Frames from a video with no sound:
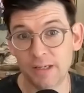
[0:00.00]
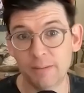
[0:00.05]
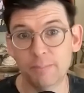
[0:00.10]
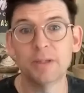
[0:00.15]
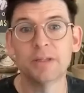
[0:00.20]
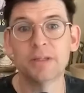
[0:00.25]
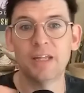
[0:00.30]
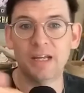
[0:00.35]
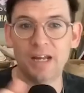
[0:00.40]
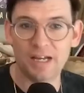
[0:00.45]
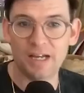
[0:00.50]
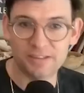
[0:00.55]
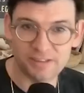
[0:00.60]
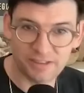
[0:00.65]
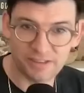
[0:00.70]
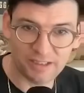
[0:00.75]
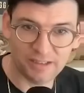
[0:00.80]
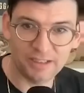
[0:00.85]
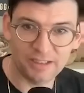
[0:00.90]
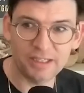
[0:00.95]
but then
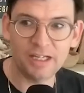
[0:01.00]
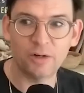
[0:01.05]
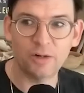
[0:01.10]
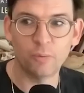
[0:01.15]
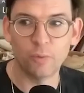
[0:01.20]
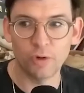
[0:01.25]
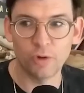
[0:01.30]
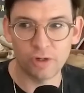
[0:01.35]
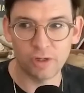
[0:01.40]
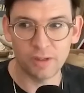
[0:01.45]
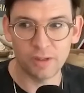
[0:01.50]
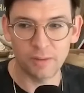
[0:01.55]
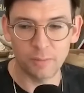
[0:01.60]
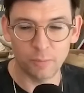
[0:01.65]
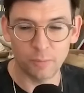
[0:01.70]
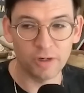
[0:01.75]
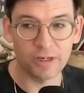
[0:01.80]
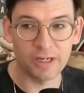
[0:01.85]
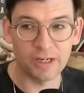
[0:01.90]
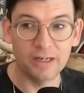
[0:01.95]
accidentally I got to
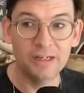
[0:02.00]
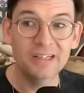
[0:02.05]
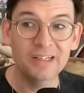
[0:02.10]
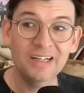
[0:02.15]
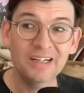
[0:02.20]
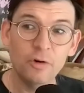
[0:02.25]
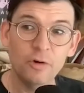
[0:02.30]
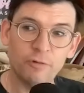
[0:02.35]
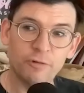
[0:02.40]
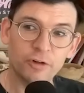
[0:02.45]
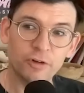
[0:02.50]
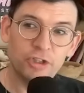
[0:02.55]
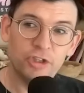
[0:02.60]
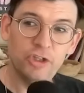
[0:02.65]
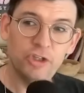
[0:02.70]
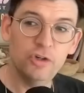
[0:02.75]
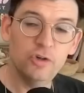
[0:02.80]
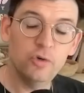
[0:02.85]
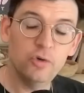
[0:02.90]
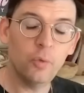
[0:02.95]
work out. For
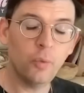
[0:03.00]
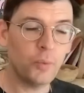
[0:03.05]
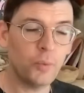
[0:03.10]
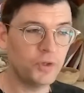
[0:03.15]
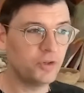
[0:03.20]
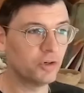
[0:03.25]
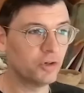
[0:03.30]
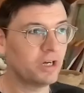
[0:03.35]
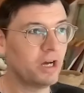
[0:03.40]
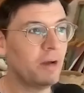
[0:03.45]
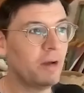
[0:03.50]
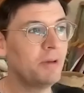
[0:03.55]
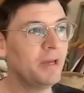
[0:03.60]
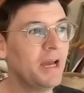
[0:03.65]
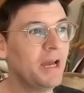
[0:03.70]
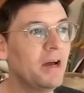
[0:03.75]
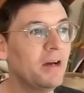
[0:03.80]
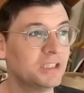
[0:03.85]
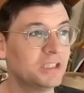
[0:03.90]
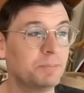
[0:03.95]
you, when you're coming
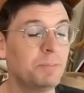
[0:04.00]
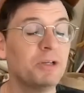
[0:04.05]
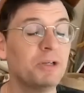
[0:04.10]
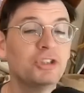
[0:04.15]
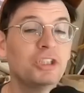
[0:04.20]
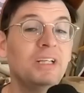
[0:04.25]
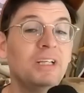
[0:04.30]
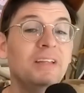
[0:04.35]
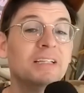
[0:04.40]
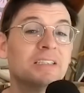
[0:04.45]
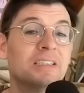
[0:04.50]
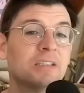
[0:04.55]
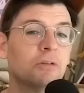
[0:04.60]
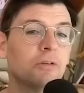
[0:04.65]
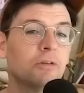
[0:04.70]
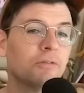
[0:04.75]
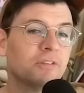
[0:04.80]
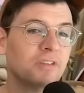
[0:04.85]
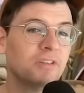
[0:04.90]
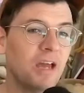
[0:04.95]
out, especially in this sort
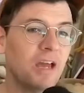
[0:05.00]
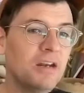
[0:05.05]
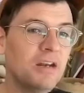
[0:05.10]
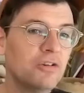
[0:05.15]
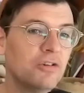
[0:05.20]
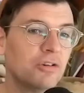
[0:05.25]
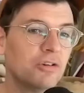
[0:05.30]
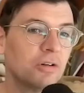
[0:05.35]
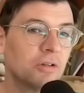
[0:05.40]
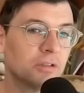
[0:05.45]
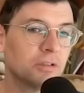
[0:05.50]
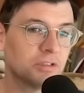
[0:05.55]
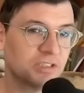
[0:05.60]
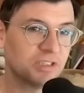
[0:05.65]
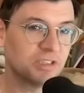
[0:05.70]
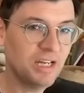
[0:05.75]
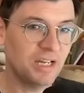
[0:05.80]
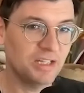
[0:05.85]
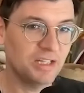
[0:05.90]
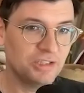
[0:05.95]
of tender
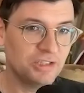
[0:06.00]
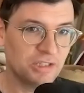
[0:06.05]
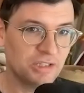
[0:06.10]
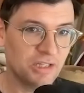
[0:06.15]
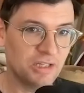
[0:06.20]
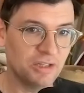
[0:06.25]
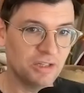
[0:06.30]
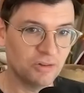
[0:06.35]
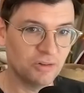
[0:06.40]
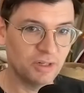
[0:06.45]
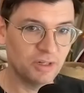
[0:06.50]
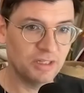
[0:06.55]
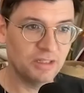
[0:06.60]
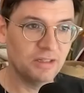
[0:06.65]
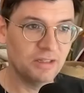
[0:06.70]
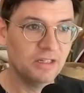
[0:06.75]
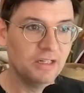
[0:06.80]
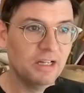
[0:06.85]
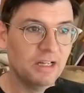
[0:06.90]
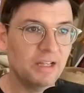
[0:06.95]
stage that you're in,
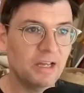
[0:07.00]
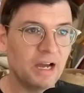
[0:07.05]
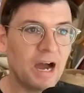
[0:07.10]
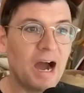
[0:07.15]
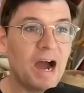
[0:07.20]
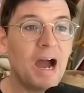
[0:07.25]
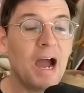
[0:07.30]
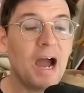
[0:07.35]
I